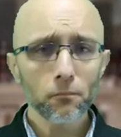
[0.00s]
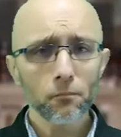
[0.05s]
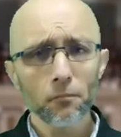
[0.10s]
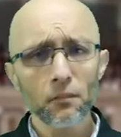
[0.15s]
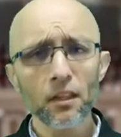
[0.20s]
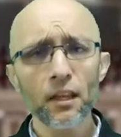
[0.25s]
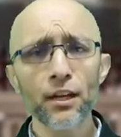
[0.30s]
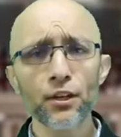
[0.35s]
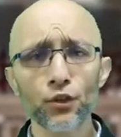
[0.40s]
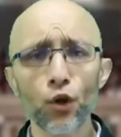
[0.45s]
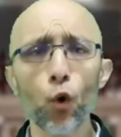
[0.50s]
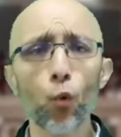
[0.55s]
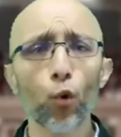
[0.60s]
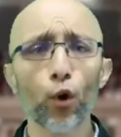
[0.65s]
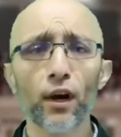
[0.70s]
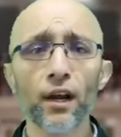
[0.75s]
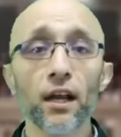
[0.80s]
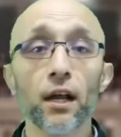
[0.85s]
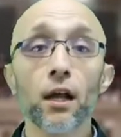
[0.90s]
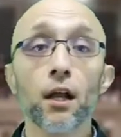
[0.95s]
and don't
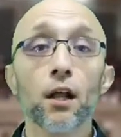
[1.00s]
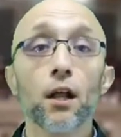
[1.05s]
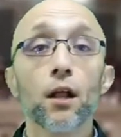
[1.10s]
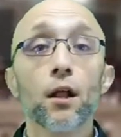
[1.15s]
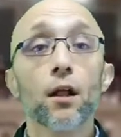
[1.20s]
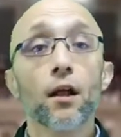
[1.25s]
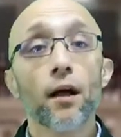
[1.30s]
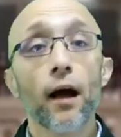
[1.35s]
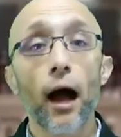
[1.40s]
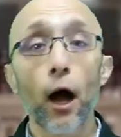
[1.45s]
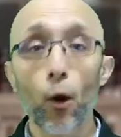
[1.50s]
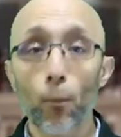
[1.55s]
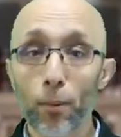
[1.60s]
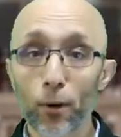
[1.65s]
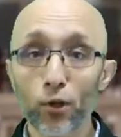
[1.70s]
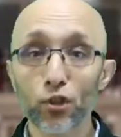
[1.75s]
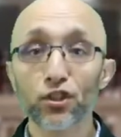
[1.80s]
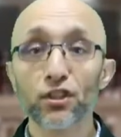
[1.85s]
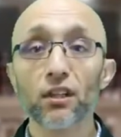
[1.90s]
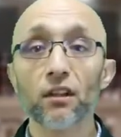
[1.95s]
worry, I'll
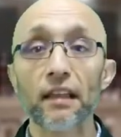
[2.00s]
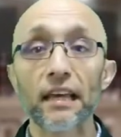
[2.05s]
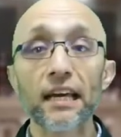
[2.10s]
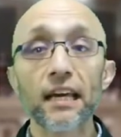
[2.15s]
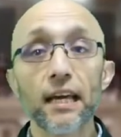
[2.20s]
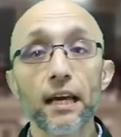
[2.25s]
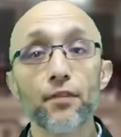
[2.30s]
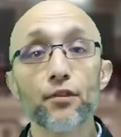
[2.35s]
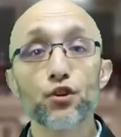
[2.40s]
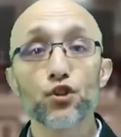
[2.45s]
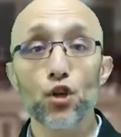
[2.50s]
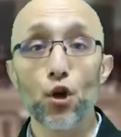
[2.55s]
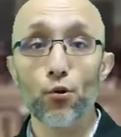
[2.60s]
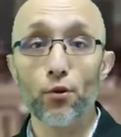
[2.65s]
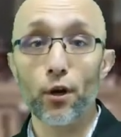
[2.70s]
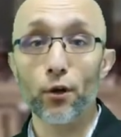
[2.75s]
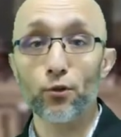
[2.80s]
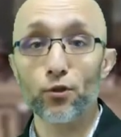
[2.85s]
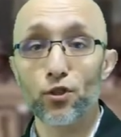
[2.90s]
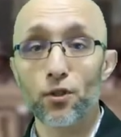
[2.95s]
post the link in the show
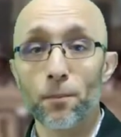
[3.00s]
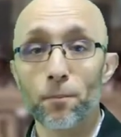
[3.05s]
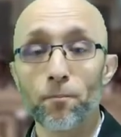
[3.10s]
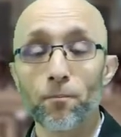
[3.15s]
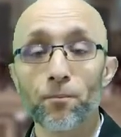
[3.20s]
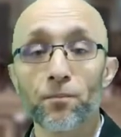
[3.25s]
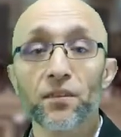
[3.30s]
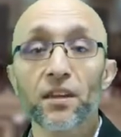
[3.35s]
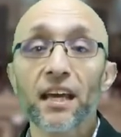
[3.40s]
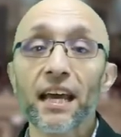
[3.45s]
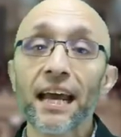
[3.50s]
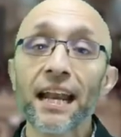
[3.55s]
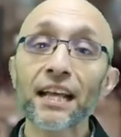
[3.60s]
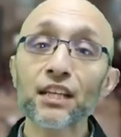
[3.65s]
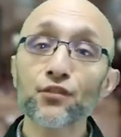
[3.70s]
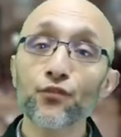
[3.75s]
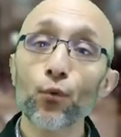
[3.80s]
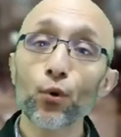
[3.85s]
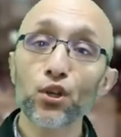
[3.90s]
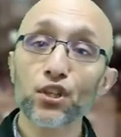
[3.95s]
notes. It has
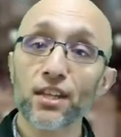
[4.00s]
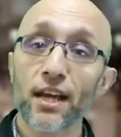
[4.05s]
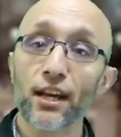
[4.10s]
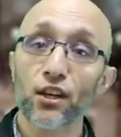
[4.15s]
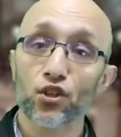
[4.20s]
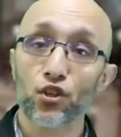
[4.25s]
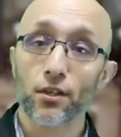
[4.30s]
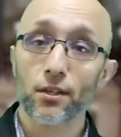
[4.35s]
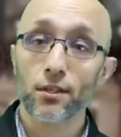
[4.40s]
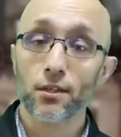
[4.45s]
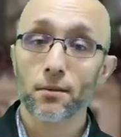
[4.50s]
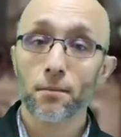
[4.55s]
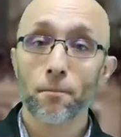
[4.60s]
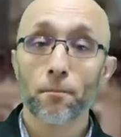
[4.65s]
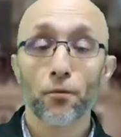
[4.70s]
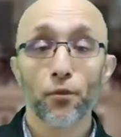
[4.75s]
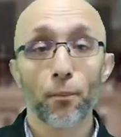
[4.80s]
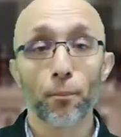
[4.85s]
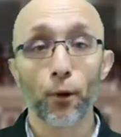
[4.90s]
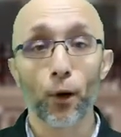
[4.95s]
4 sections.
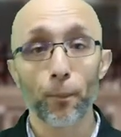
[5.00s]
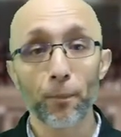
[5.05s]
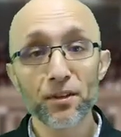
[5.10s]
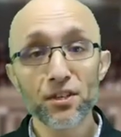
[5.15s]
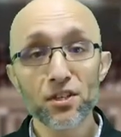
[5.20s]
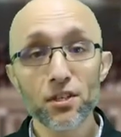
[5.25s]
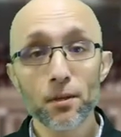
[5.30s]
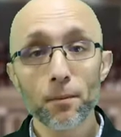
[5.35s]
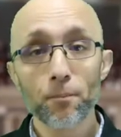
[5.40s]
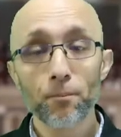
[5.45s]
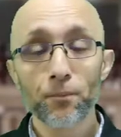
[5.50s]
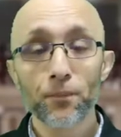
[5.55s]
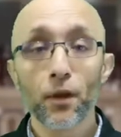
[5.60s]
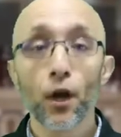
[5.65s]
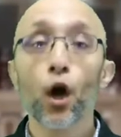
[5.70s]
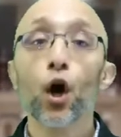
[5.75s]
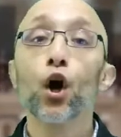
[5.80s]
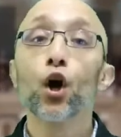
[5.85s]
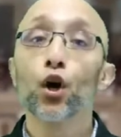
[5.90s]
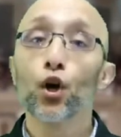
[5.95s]
The purpose,
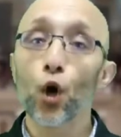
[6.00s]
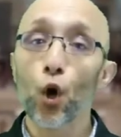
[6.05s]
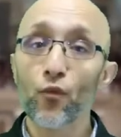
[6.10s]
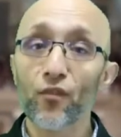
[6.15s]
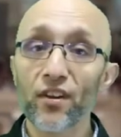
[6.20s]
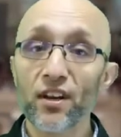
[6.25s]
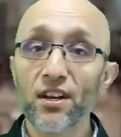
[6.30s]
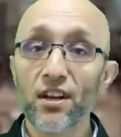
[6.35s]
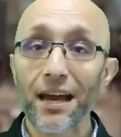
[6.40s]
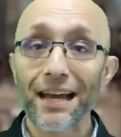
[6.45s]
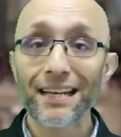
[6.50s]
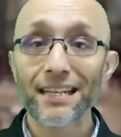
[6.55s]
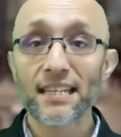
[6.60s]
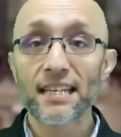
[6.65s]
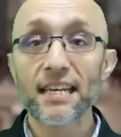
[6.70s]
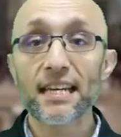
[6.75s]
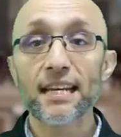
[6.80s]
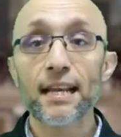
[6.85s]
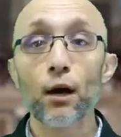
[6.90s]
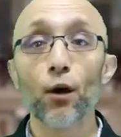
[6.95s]

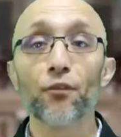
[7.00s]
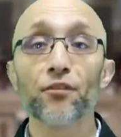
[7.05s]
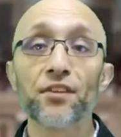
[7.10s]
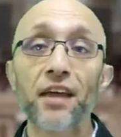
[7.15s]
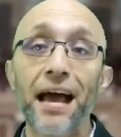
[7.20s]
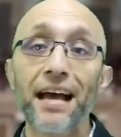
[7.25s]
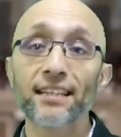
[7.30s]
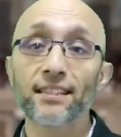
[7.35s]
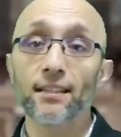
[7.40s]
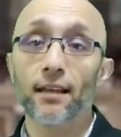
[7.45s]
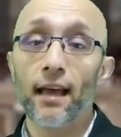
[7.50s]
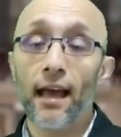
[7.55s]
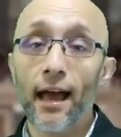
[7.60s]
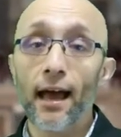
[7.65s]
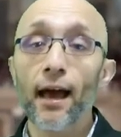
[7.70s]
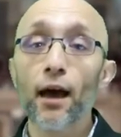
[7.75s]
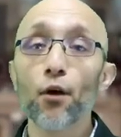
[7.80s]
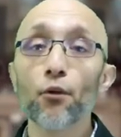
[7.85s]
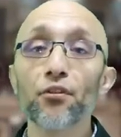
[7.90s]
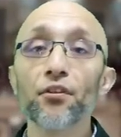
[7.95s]
COVID-19
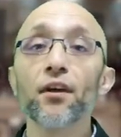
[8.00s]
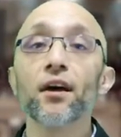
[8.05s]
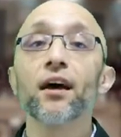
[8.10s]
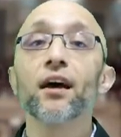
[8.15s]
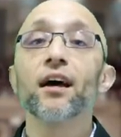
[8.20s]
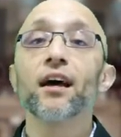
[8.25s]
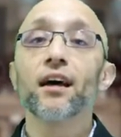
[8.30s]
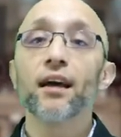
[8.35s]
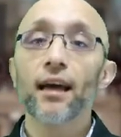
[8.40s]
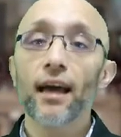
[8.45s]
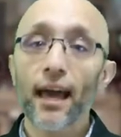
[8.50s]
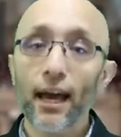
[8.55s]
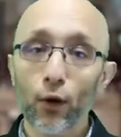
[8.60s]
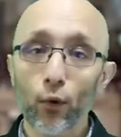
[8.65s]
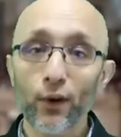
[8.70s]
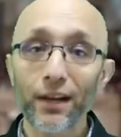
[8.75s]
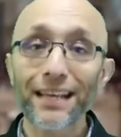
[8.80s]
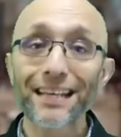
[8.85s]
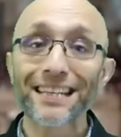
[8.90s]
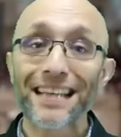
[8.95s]
health
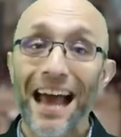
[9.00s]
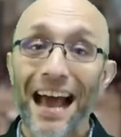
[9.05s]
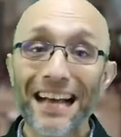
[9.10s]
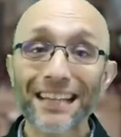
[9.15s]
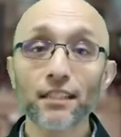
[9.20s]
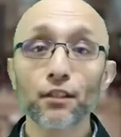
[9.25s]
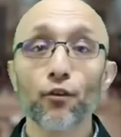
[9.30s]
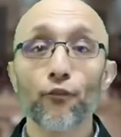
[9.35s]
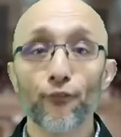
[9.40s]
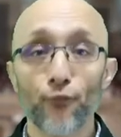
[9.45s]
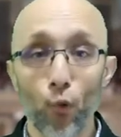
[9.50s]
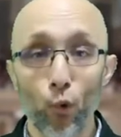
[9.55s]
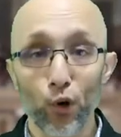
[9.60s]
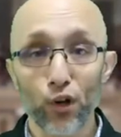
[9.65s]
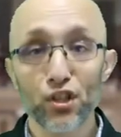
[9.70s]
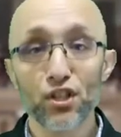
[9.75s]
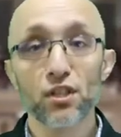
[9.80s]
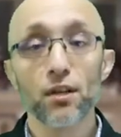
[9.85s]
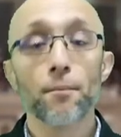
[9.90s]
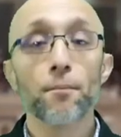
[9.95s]
equity task
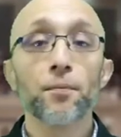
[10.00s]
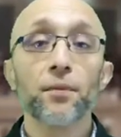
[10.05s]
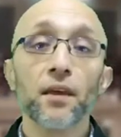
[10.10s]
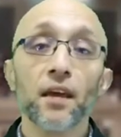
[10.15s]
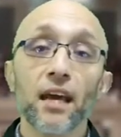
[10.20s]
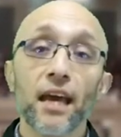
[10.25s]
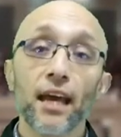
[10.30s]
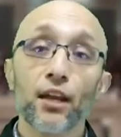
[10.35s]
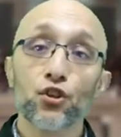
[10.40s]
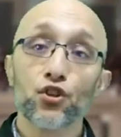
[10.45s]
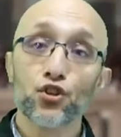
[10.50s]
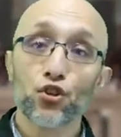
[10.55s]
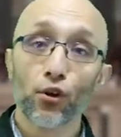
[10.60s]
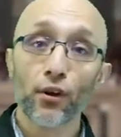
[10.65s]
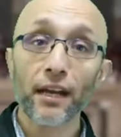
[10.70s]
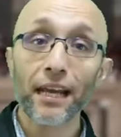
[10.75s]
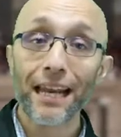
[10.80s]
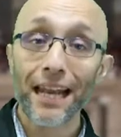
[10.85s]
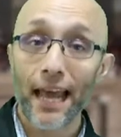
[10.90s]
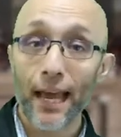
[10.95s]
force,
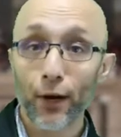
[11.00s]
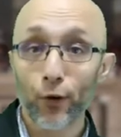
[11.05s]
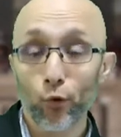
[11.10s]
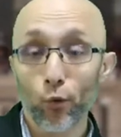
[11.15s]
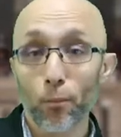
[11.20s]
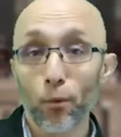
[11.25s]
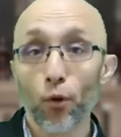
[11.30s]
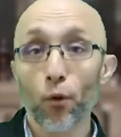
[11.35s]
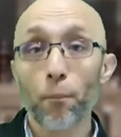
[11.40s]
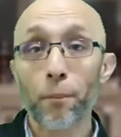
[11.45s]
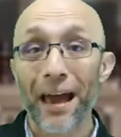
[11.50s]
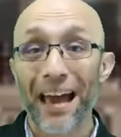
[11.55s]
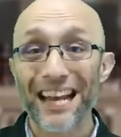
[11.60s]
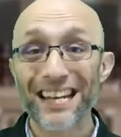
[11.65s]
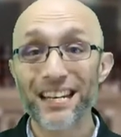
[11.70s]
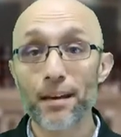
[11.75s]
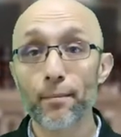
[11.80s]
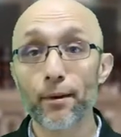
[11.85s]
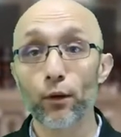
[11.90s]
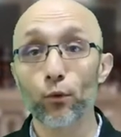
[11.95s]
ensuring an equitable
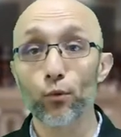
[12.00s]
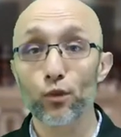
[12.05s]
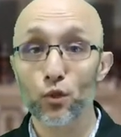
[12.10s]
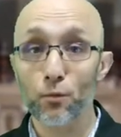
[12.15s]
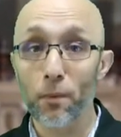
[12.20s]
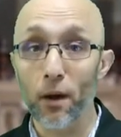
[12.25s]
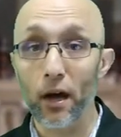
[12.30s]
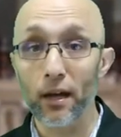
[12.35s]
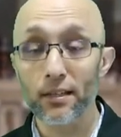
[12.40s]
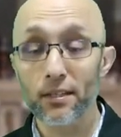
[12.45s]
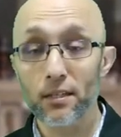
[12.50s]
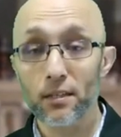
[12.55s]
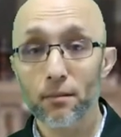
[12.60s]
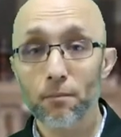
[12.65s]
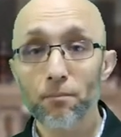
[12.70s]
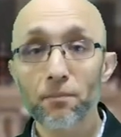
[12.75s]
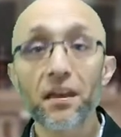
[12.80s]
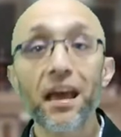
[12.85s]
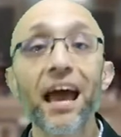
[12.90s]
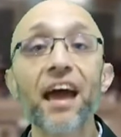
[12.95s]
pandemic response,
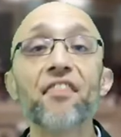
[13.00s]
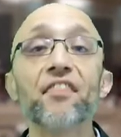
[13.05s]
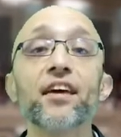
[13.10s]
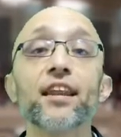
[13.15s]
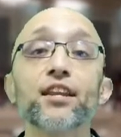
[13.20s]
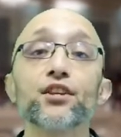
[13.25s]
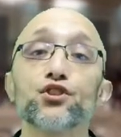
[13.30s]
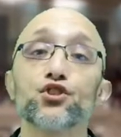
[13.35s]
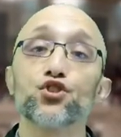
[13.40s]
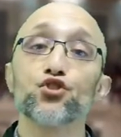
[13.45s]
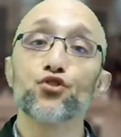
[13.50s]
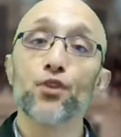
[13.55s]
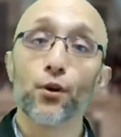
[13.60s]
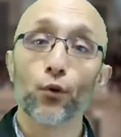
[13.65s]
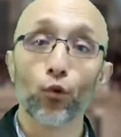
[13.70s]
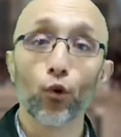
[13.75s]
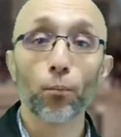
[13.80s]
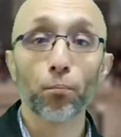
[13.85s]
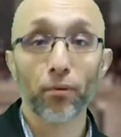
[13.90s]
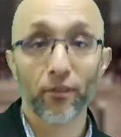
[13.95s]
and then its
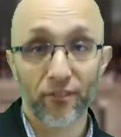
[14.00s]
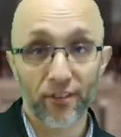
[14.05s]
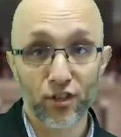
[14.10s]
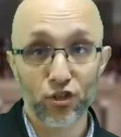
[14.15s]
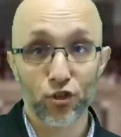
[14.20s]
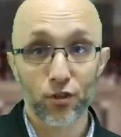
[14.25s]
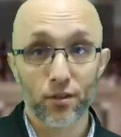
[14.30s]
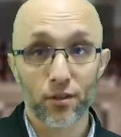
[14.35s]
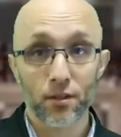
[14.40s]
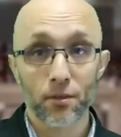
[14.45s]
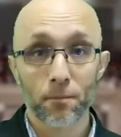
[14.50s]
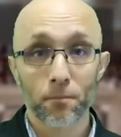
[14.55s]
general provisions.